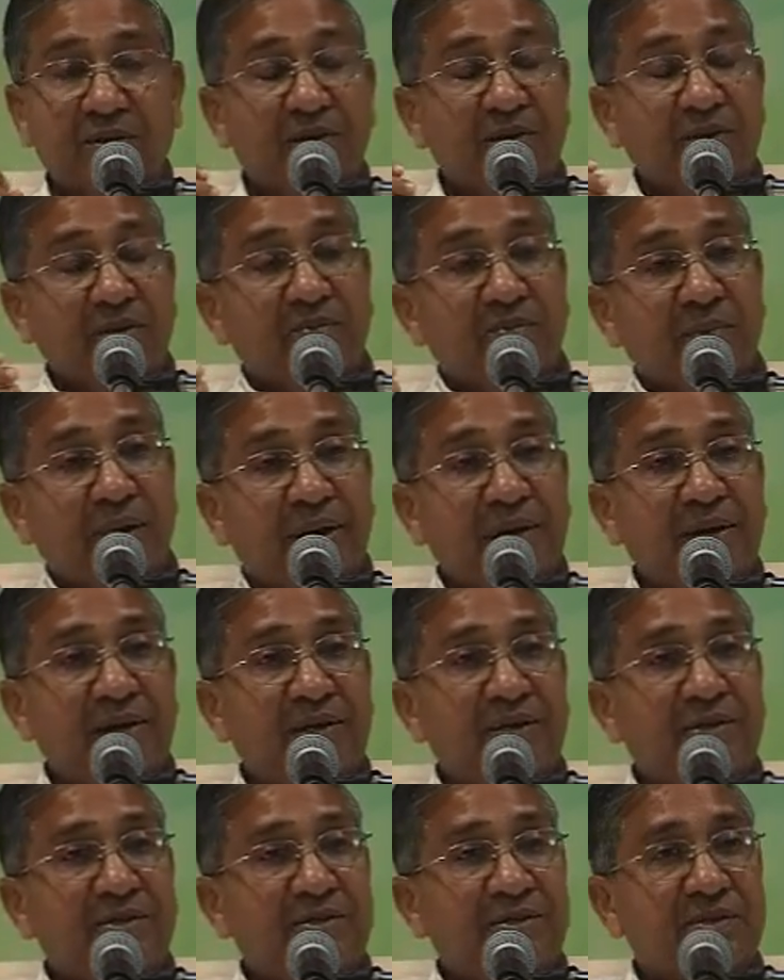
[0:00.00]
The
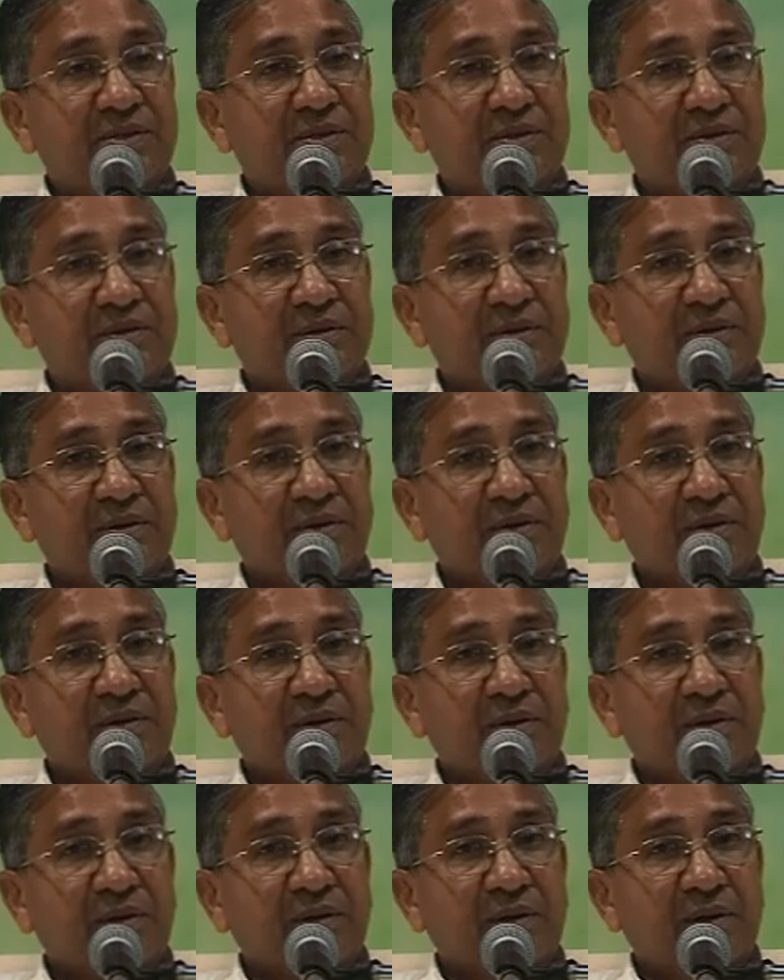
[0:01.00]
mind is
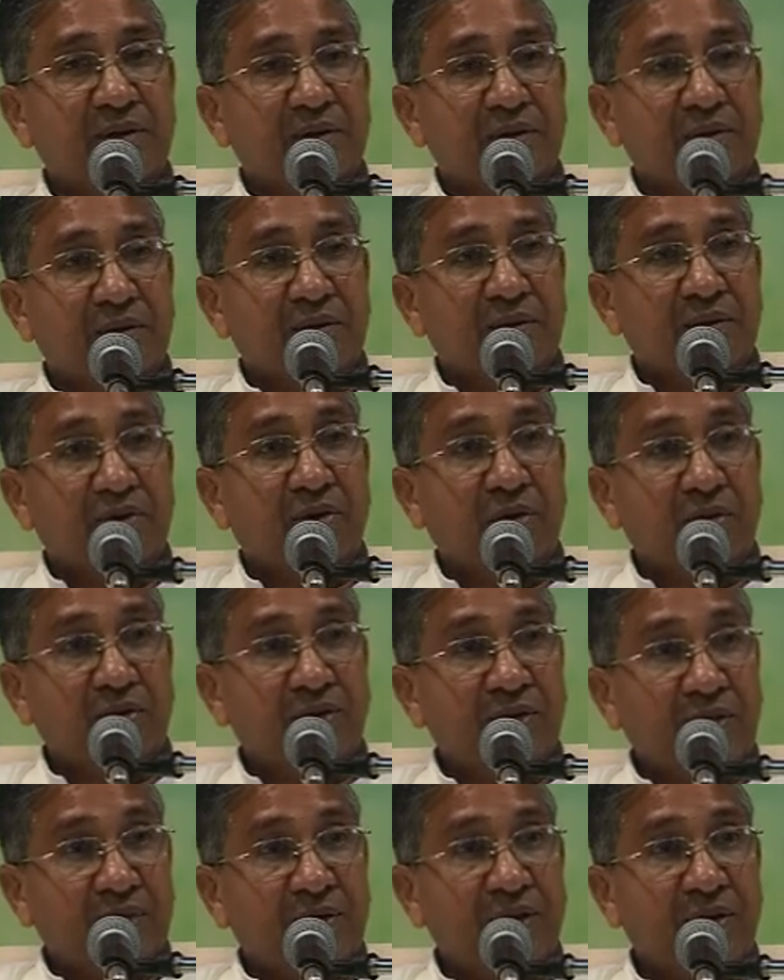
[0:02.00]

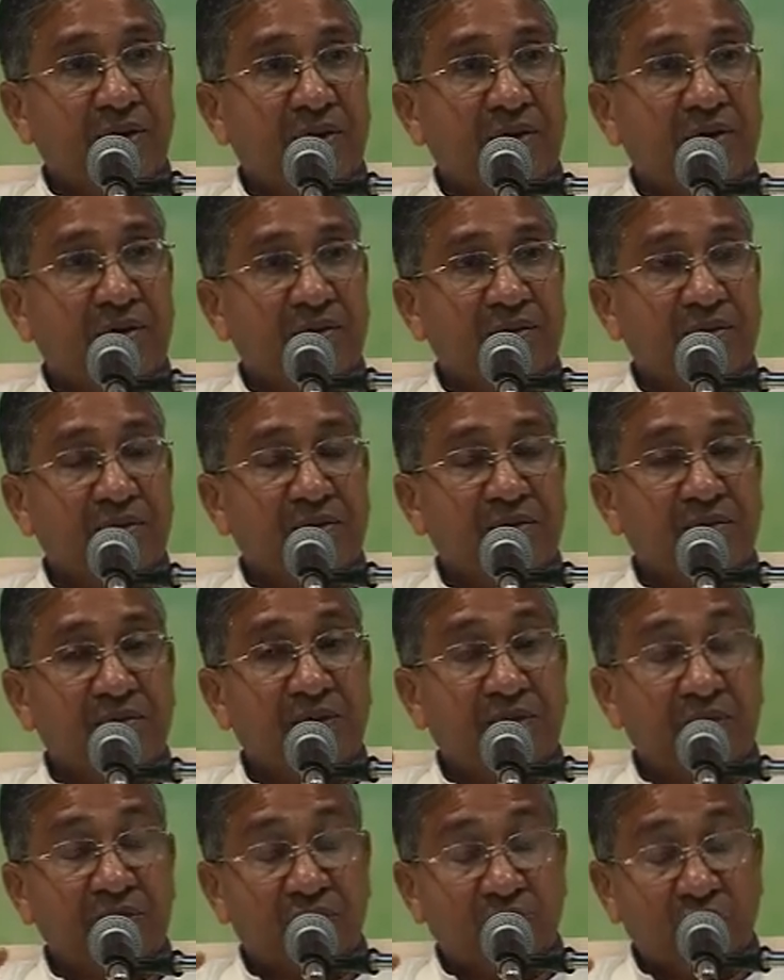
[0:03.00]
not the king,
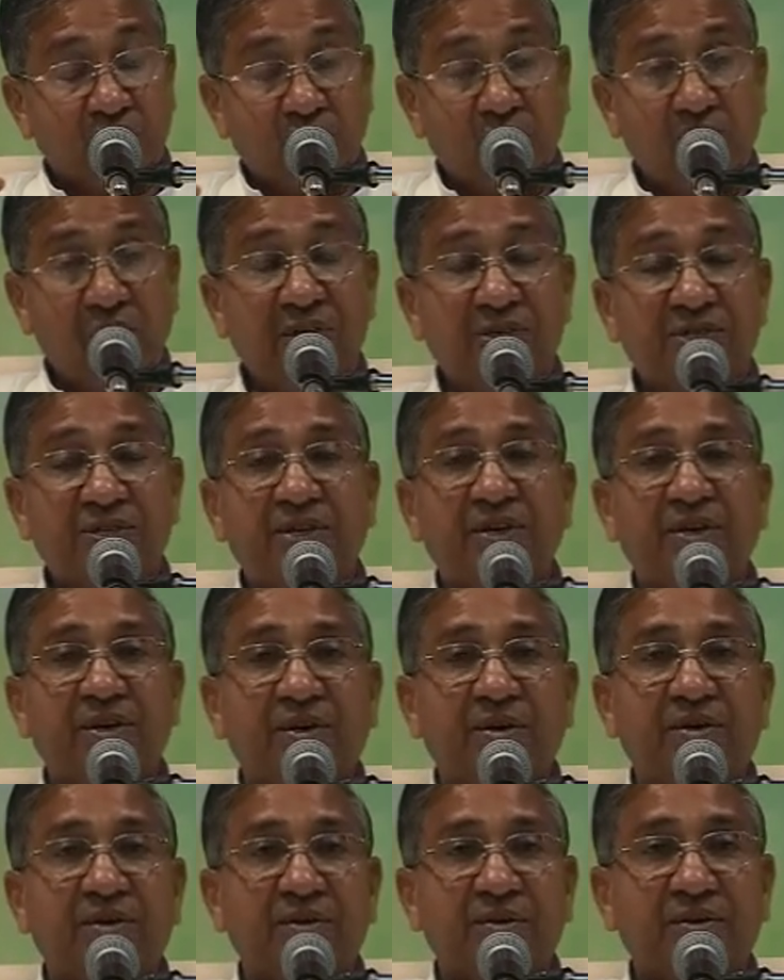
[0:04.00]
the soul is
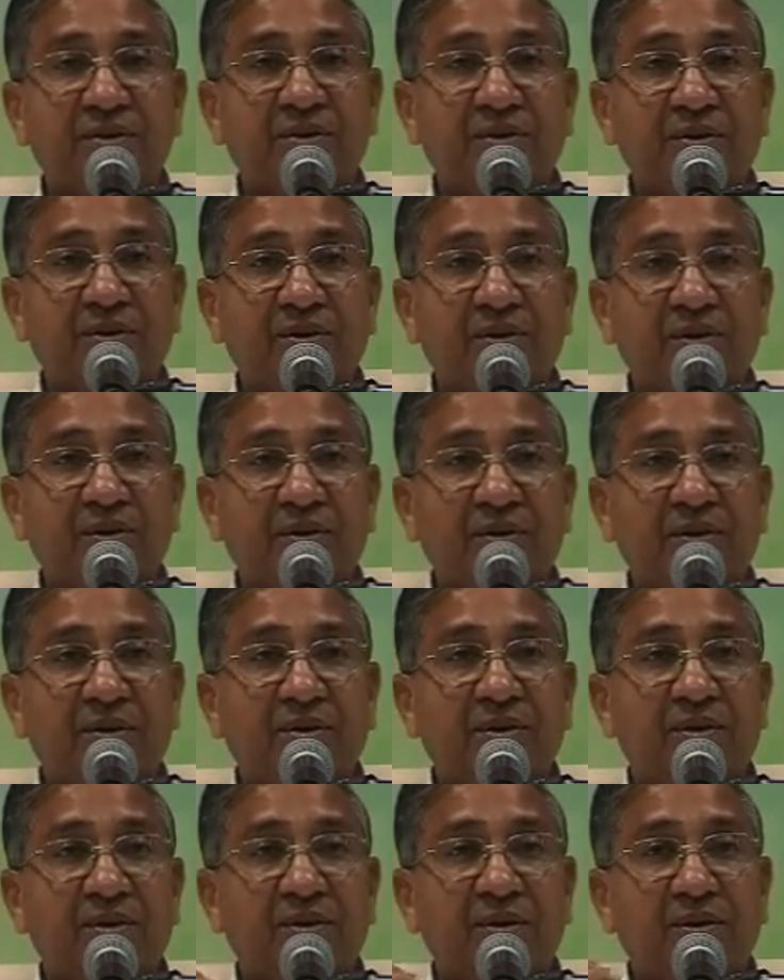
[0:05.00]
king,
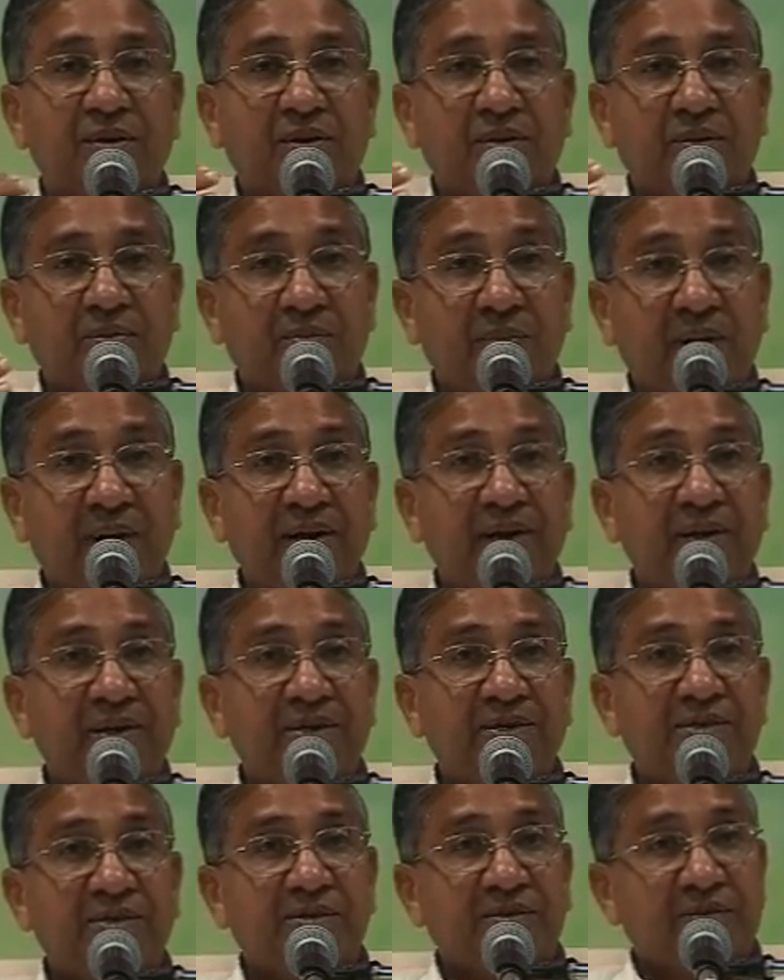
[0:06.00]
mind
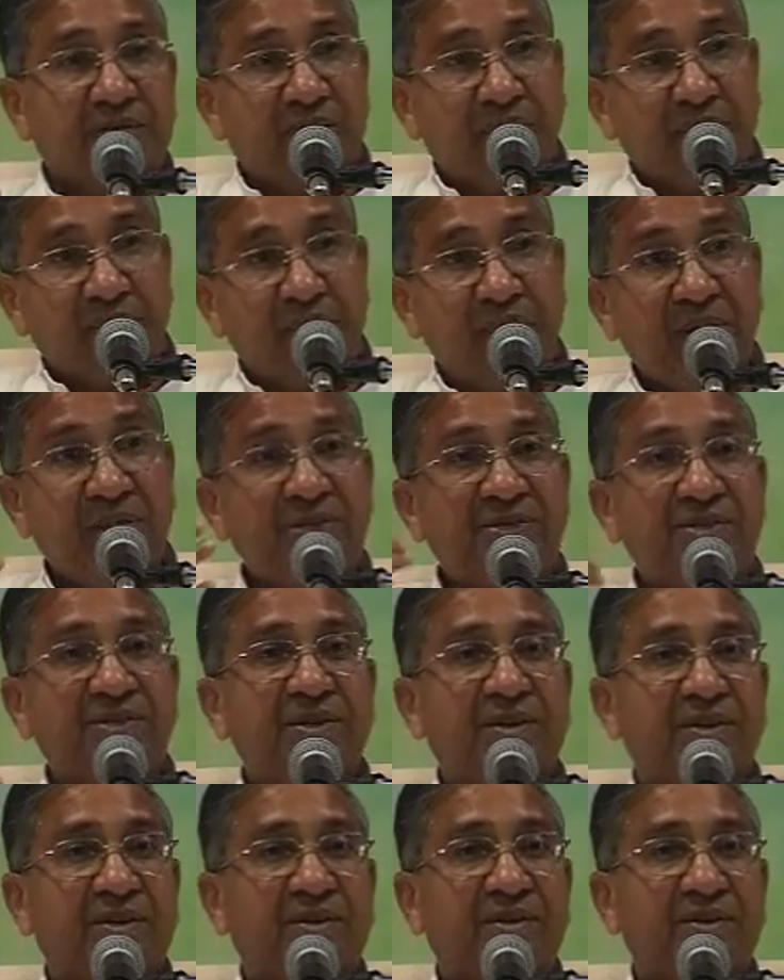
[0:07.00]
is a
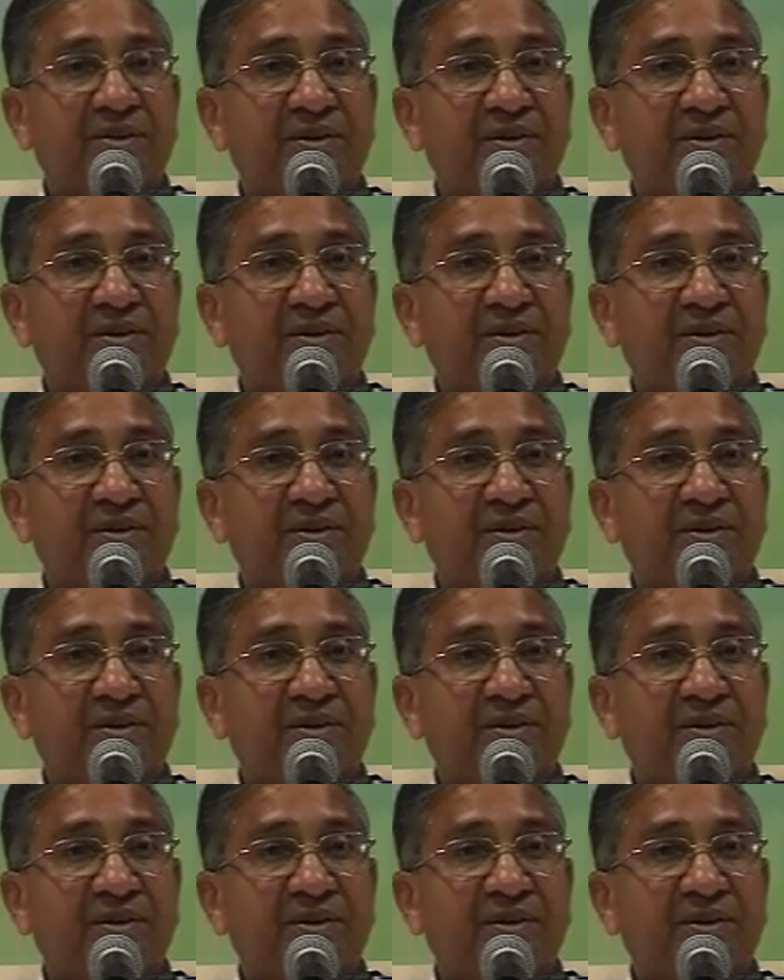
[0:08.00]
minister